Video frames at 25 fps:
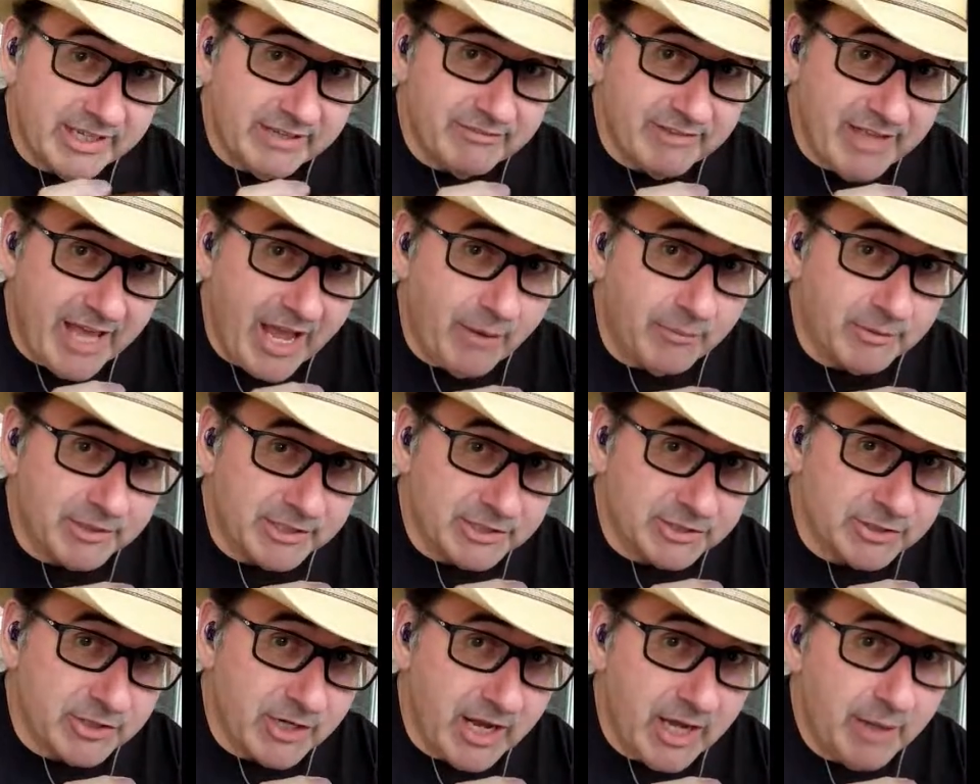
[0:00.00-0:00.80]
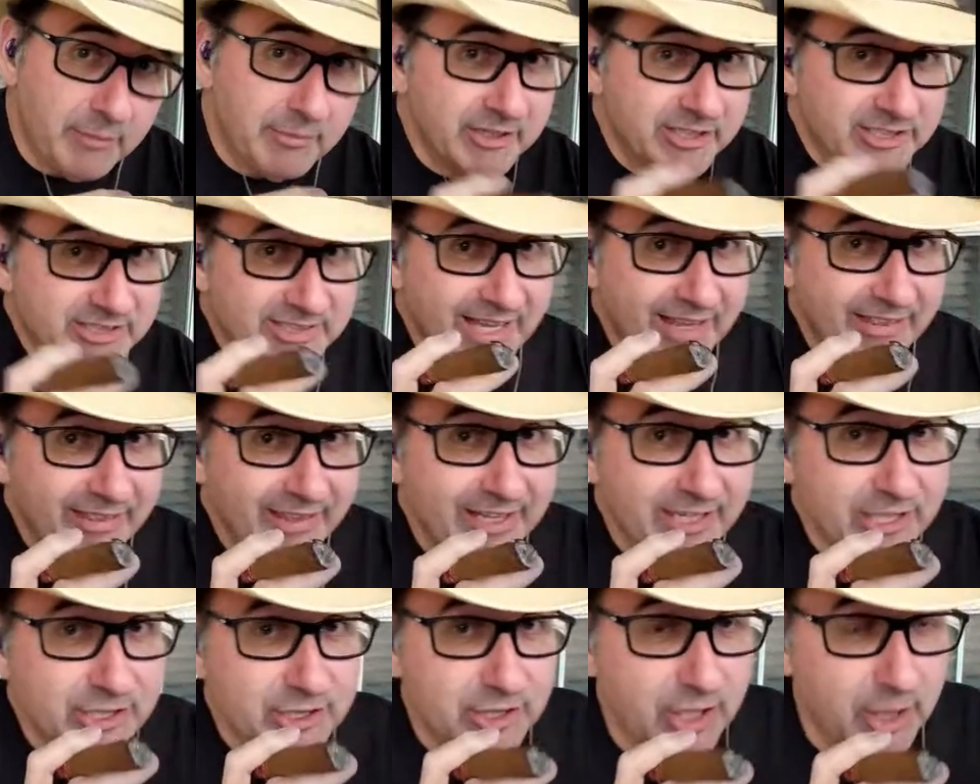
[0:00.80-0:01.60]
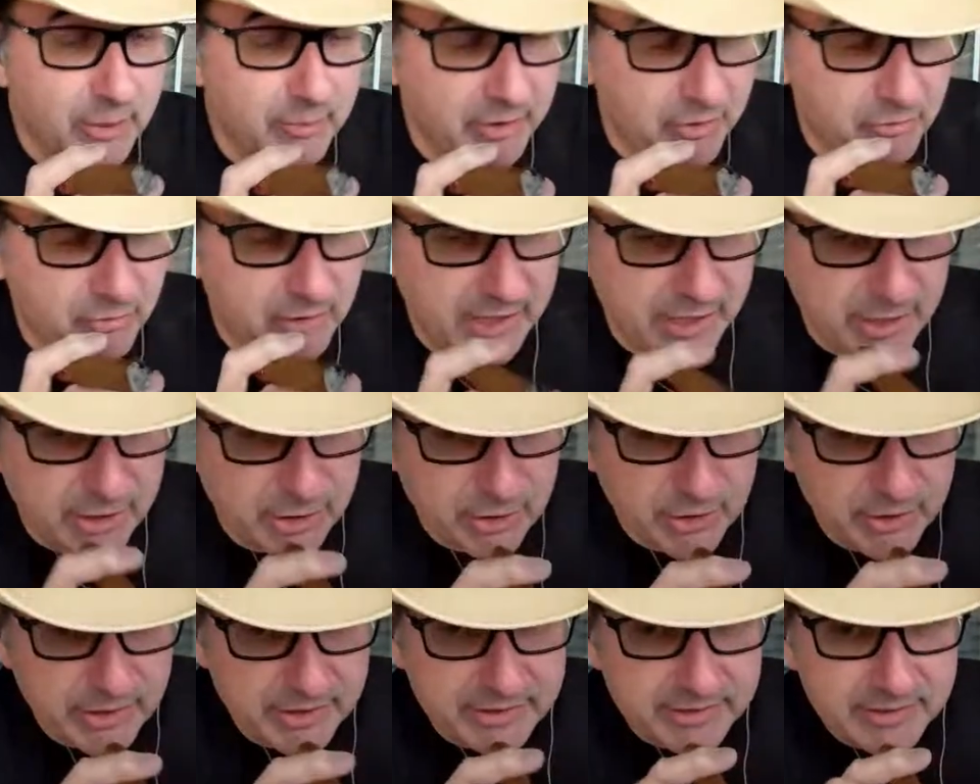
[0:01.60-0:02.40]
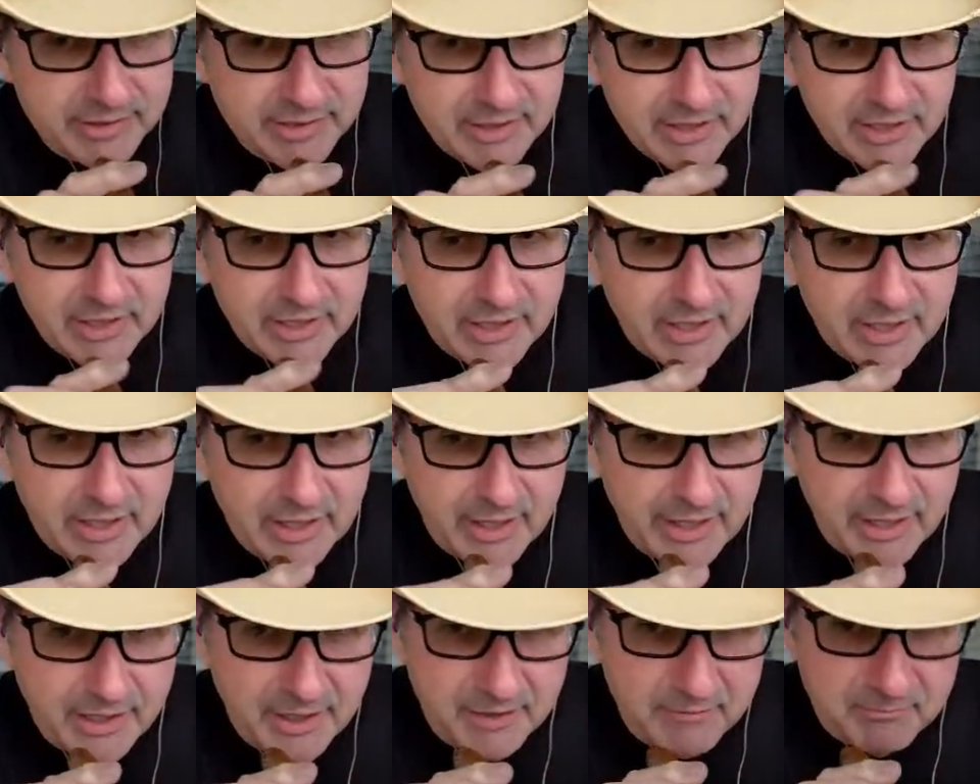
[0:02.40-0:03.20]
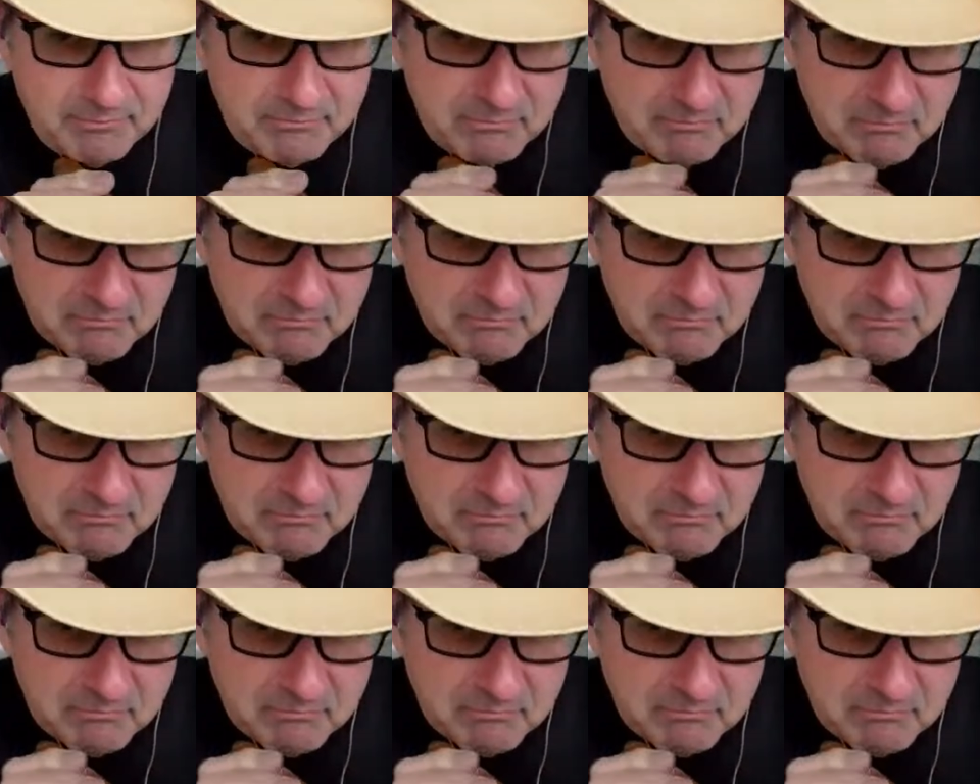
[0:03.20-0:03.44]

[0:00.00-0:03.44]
give that one a try because I think it's going to be really good. Uh,